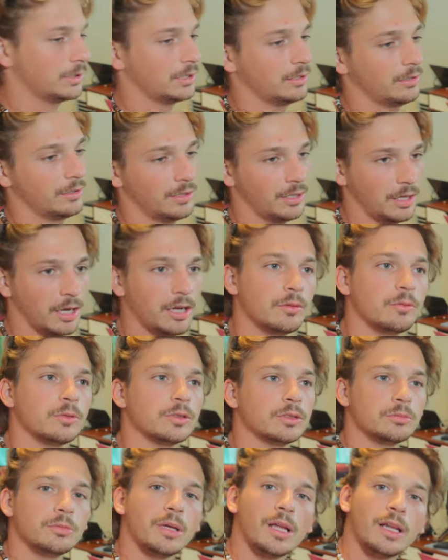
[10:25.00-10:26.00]
me, it
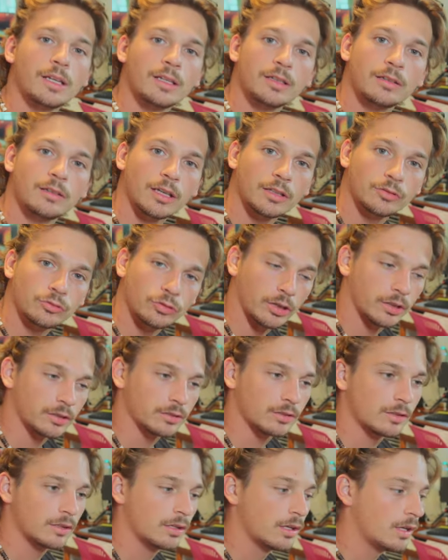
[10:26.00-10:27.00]
was smelling like
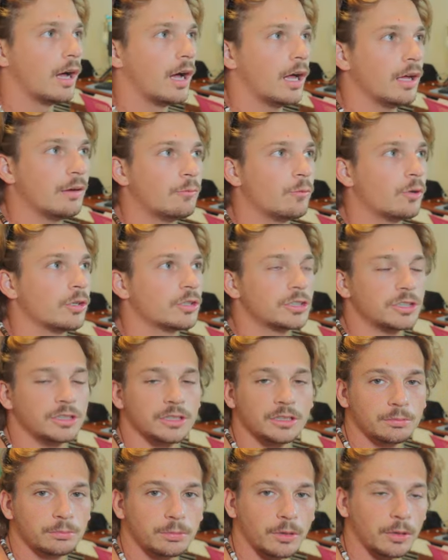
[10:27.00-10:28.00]
drugs. I washed
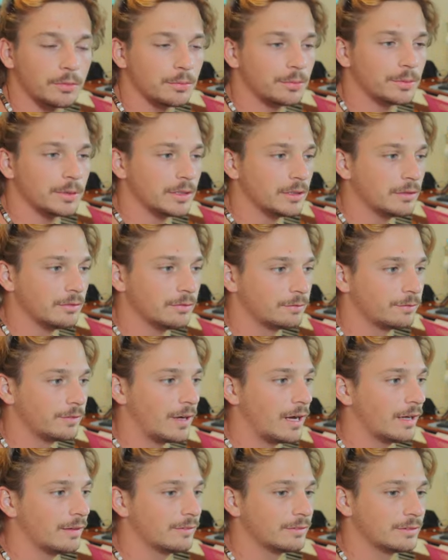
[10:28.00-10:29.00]
it probably
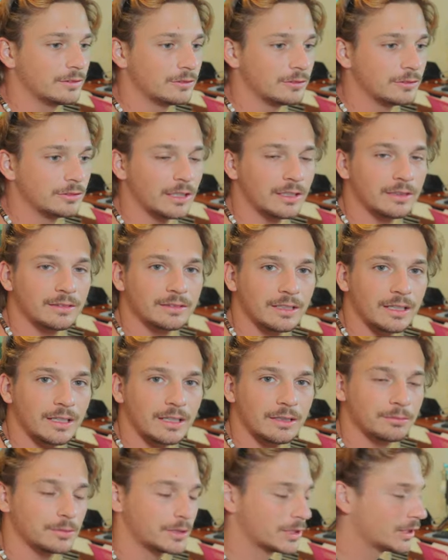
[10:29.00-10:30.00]
5 to 10
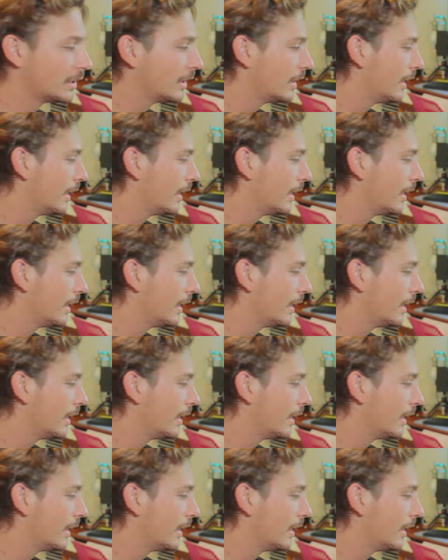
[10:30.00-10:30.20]
times.